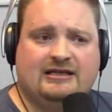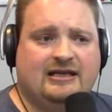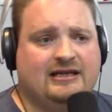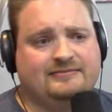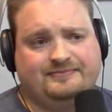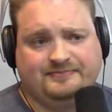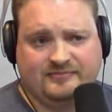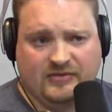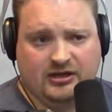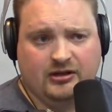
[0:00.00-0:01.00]
Google
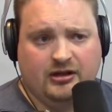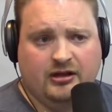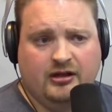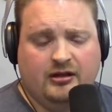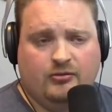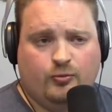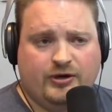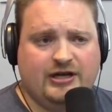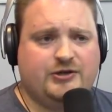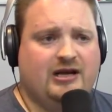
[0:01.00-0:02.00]
Play, all
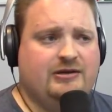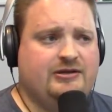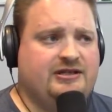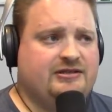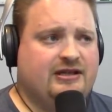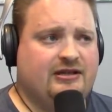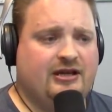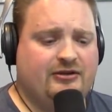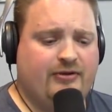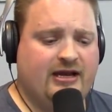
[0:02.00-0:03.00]
that good stuff.
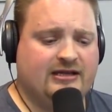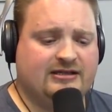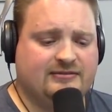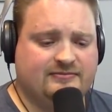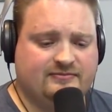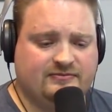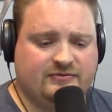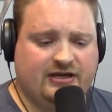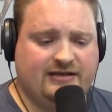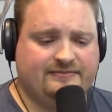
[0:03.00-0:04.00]
And
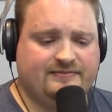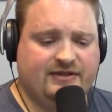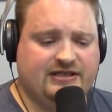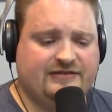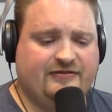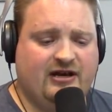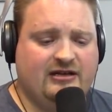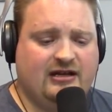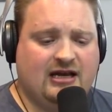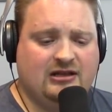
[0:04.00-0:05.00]

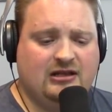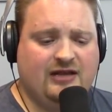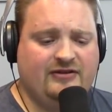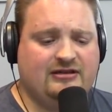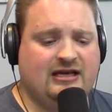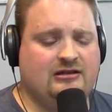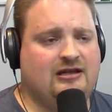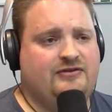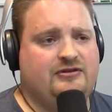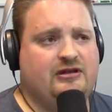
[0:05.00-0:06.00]
we're going to try and do
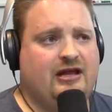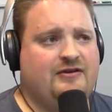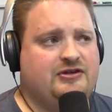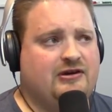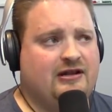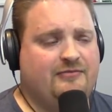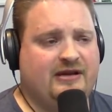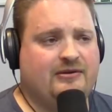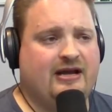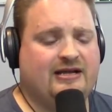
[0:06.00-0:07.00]
this on the
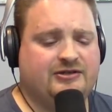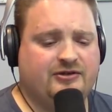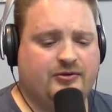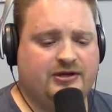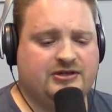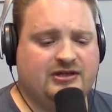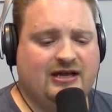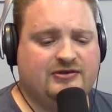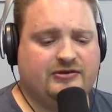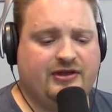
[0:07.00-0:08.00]
rigs, right?
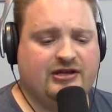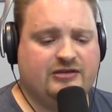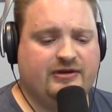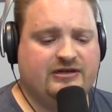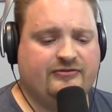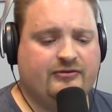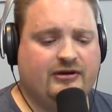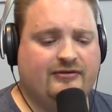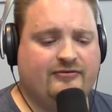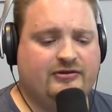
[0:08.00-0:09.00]
This is fun. I
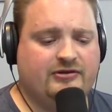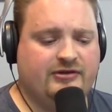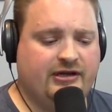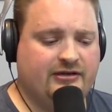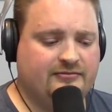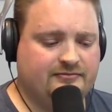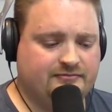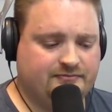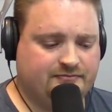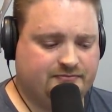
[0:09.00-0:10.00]
love it. I love doing a
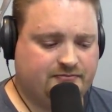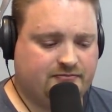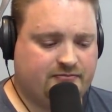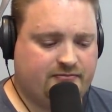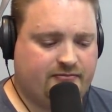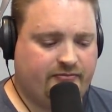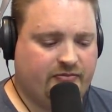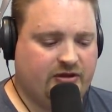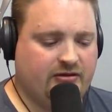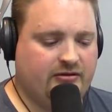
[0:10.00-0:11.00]
live show. I love being able to answer
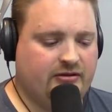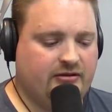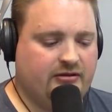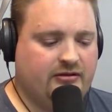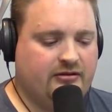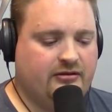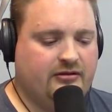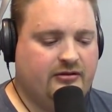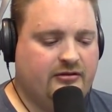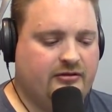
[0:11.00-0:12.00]
your questions live. So thanks
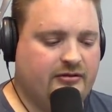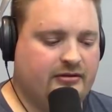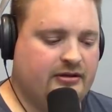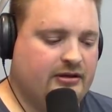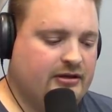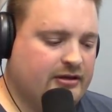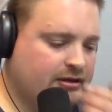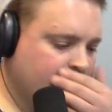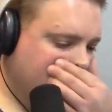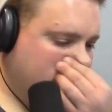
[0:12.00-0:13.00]
so much for
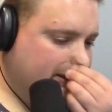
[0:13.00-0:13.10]
tuning in.